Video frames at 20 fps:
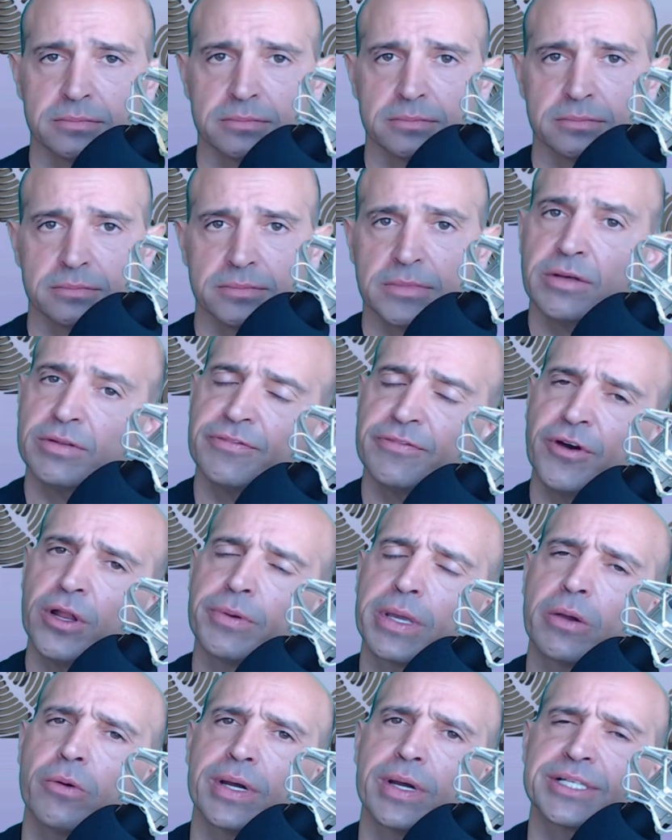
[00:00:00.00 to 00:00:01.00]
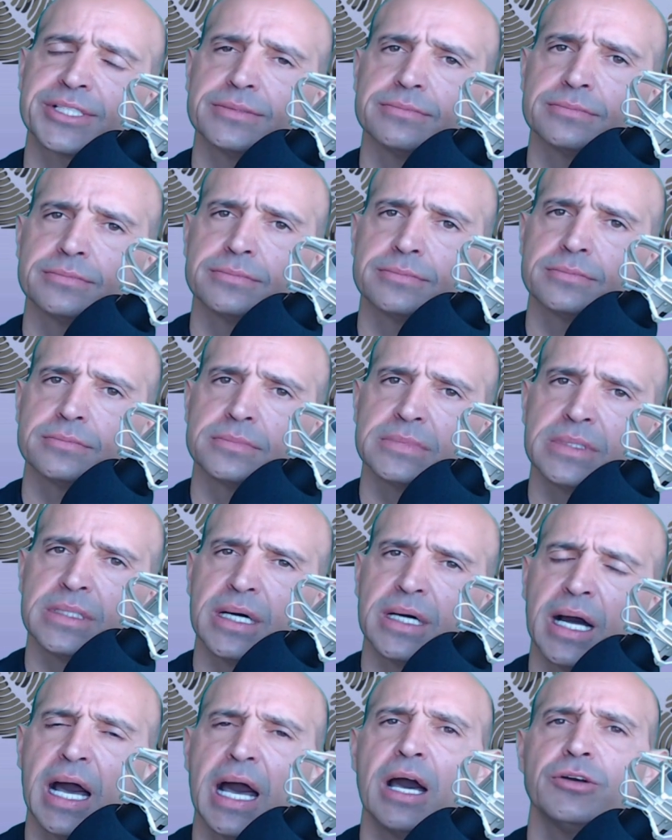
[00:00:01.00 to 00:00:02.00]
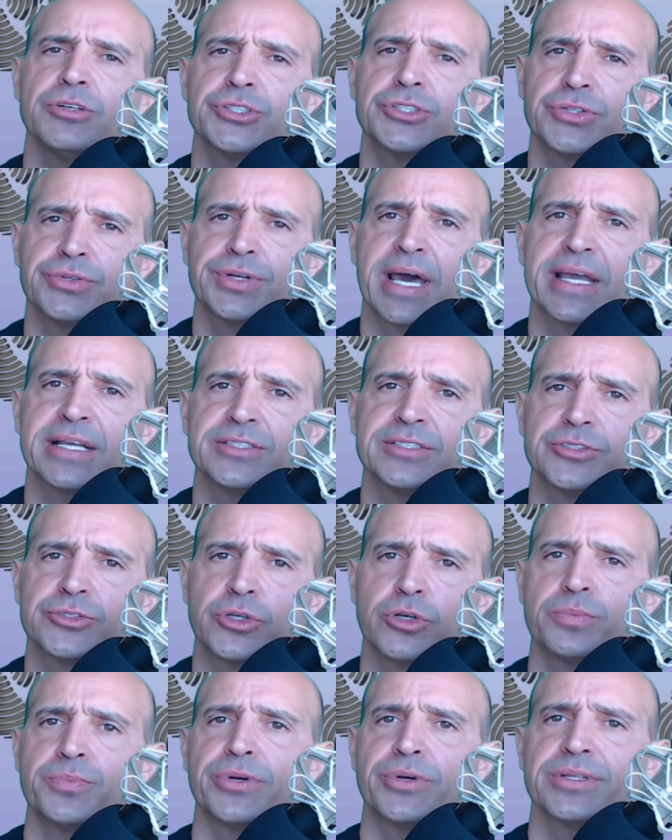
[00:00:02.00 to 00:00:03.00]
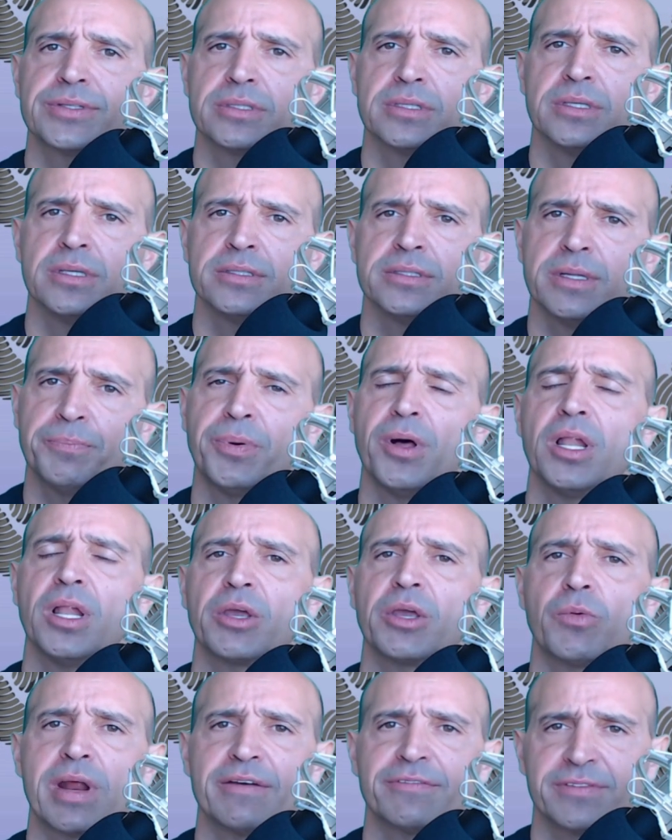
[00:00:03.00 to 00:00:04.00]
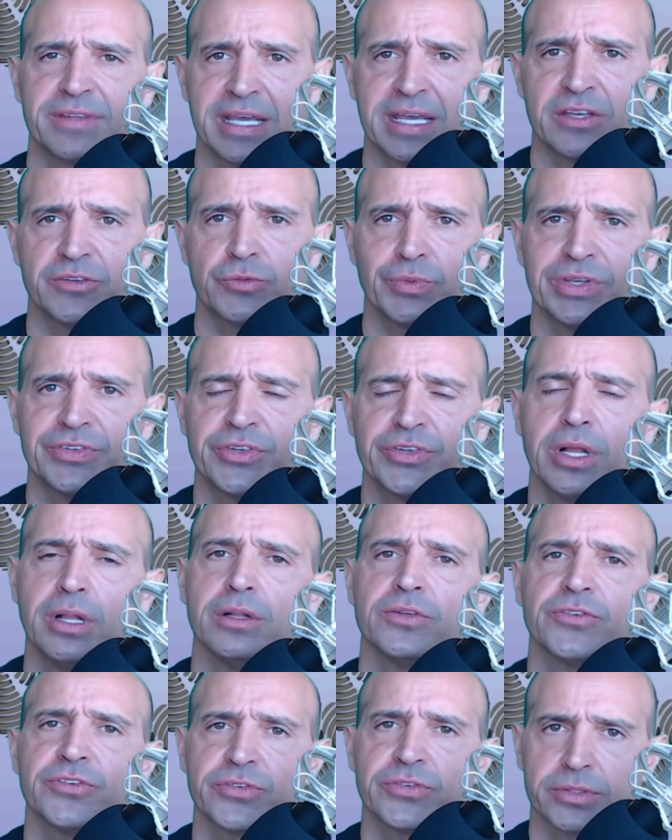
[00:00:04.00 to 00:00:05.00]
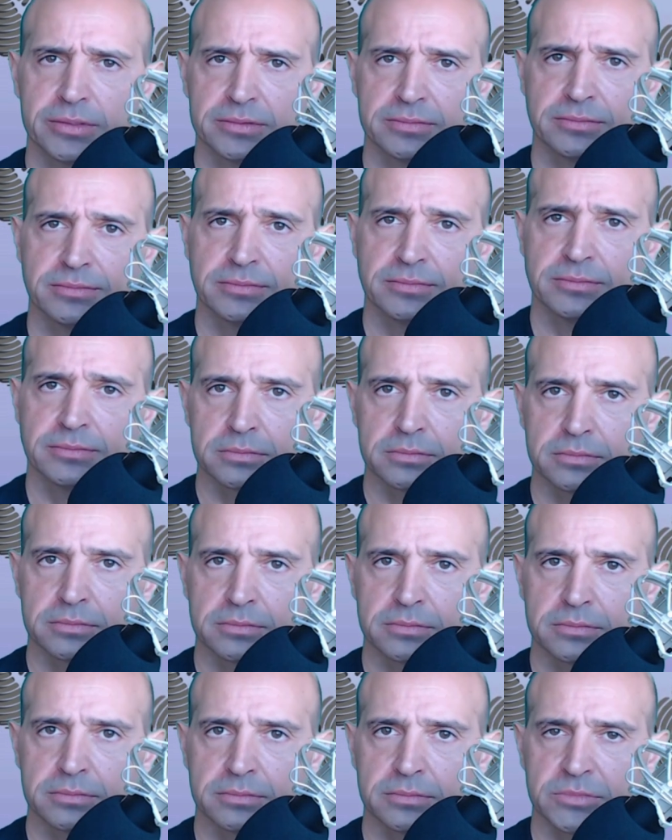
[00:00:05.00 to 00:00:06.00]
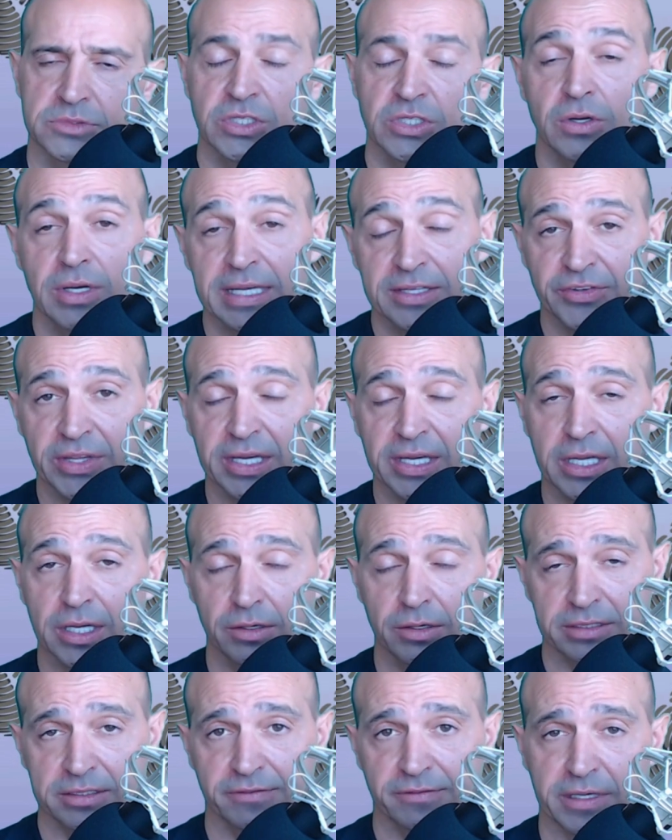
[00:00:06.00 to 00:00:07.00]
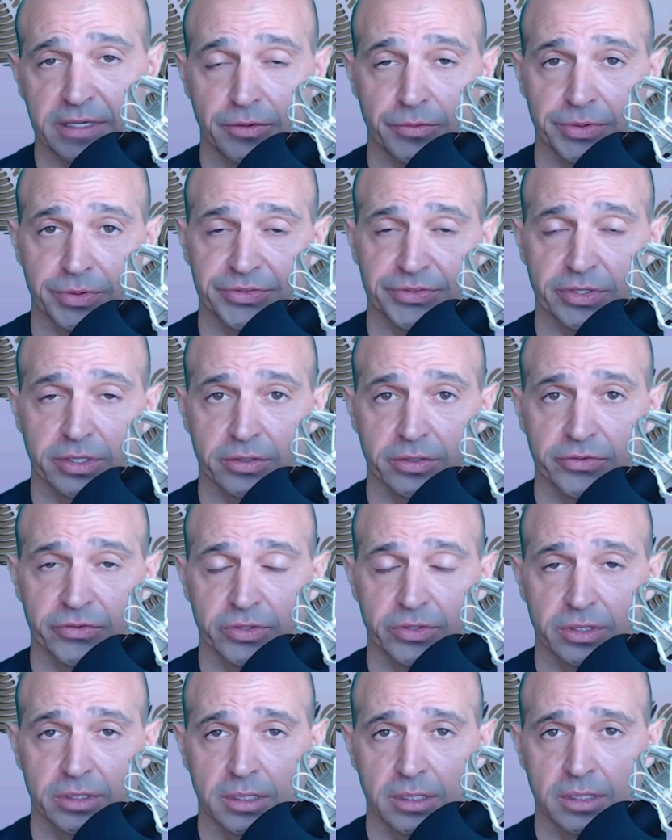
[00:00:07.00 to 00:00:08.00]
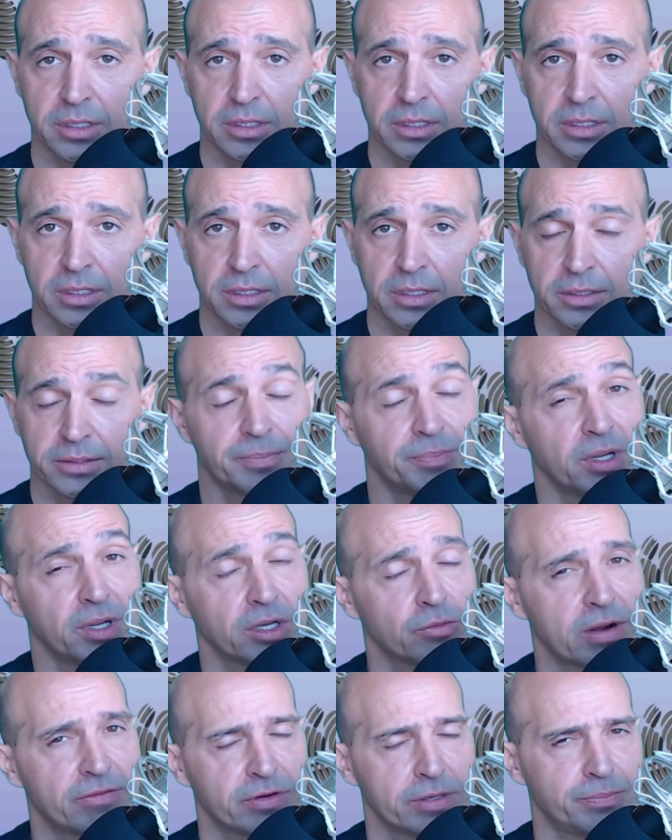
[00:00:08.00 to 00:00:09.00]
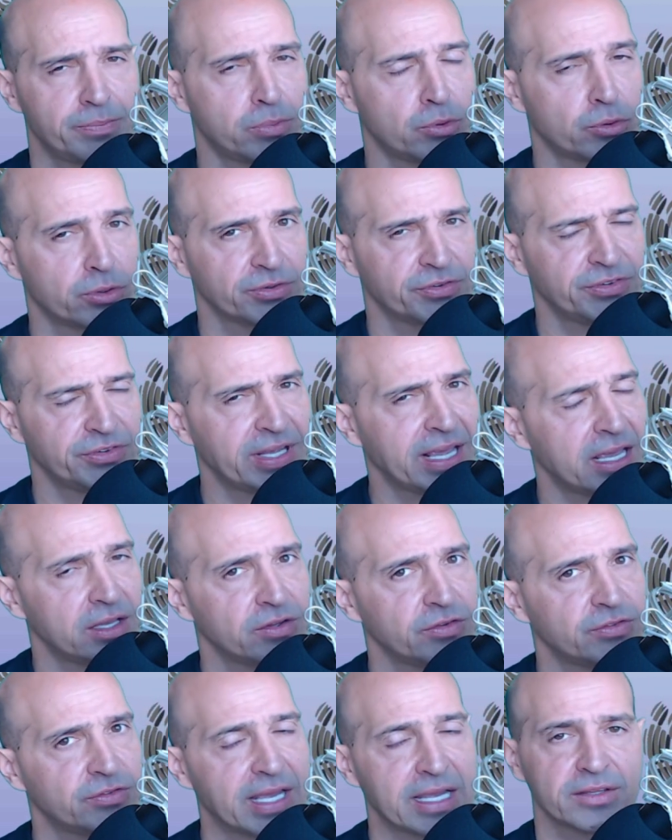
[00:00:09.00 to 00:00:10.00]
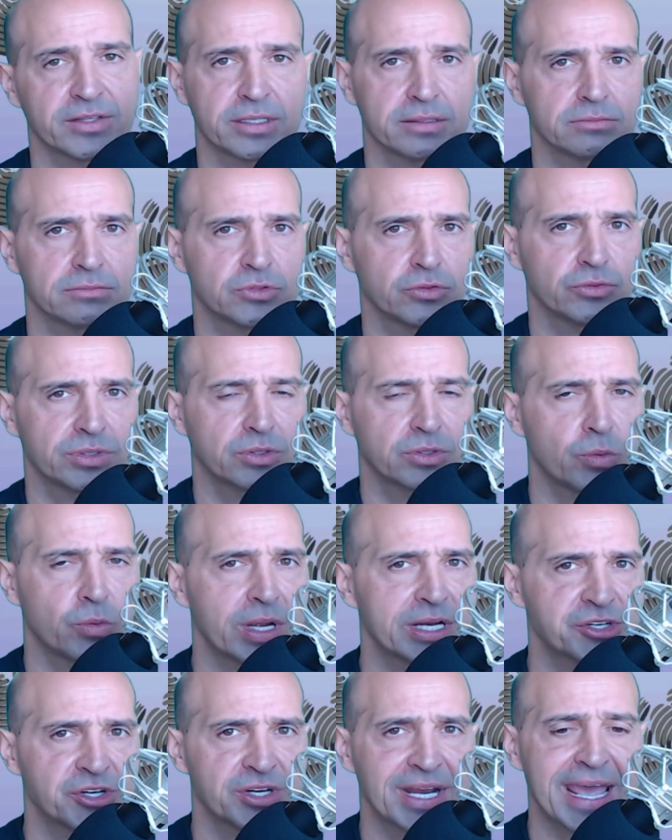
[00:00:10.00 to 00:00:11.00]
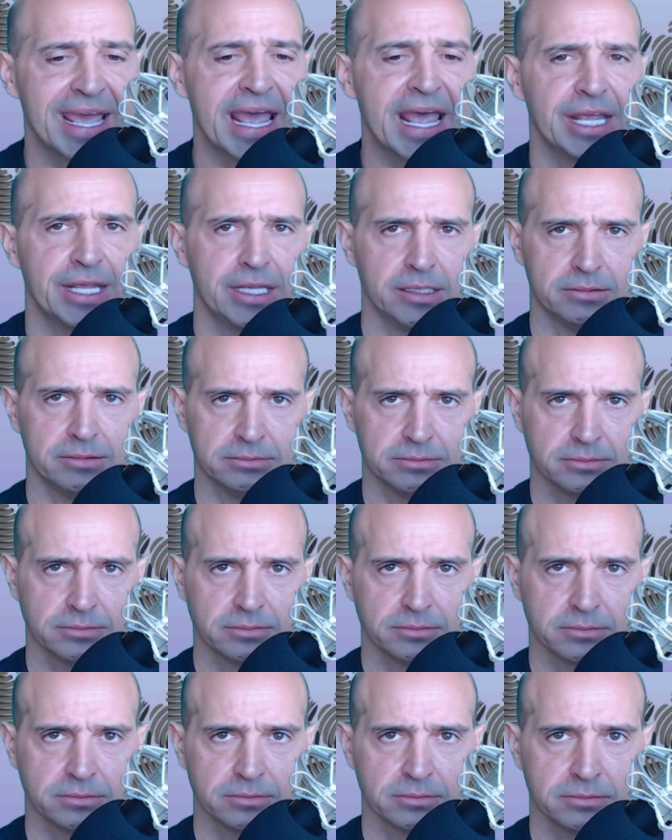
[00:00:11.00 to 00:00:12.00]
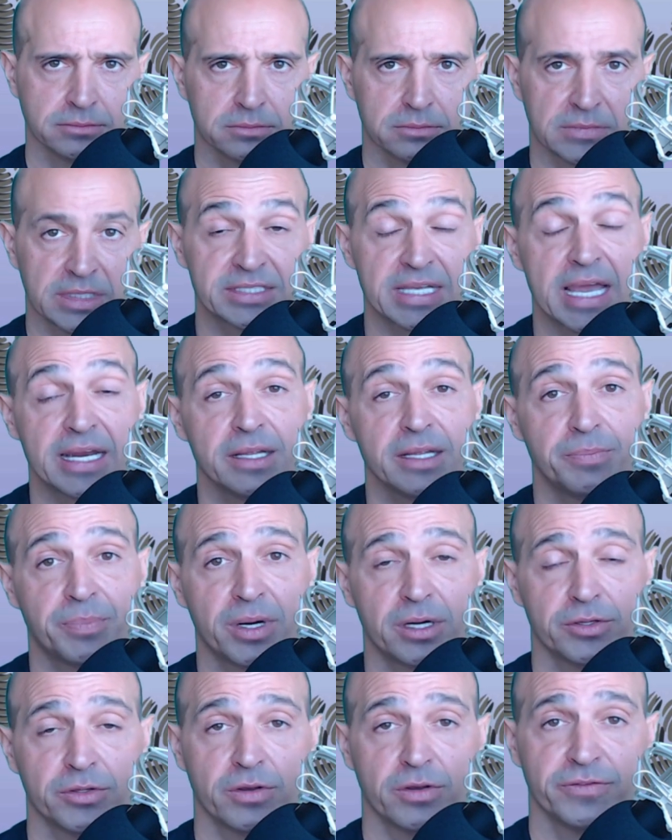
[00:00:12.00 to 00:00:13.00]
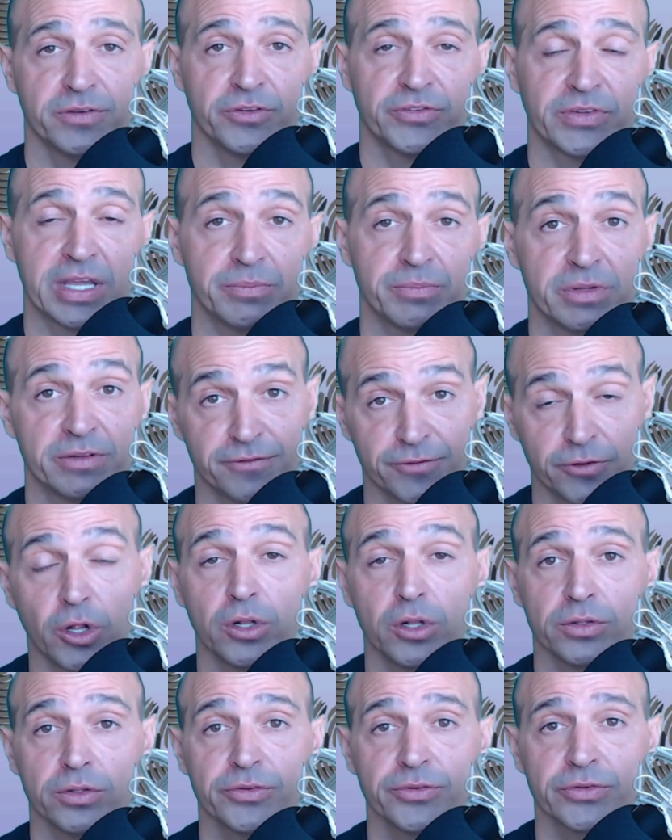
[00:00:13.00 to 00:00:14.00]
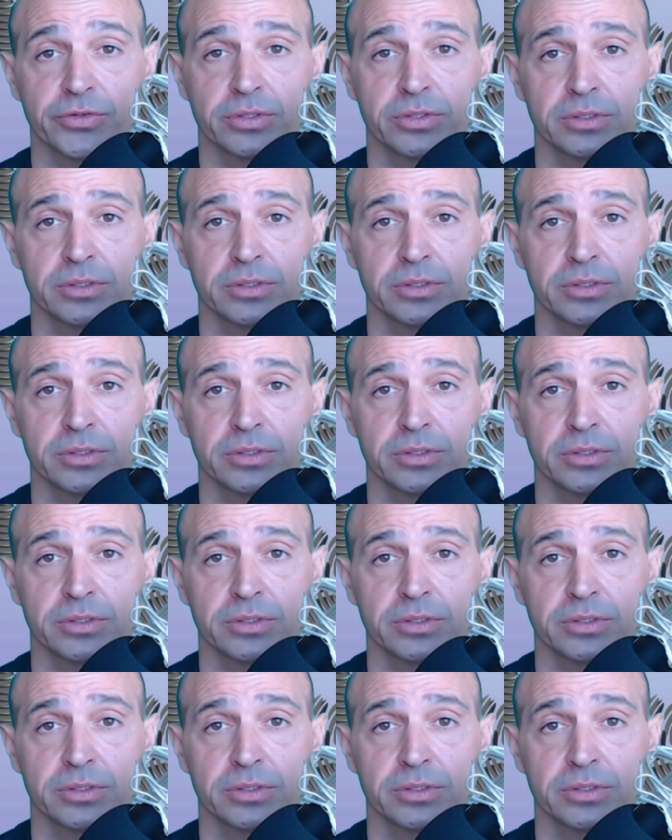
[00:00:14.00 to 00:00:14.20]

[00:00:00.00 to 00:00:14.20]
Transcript: Now the following question: how should I interpret the polygraph test results? So let's take a look at the final results. The polygraph report says that to question A, is any part of your statement false?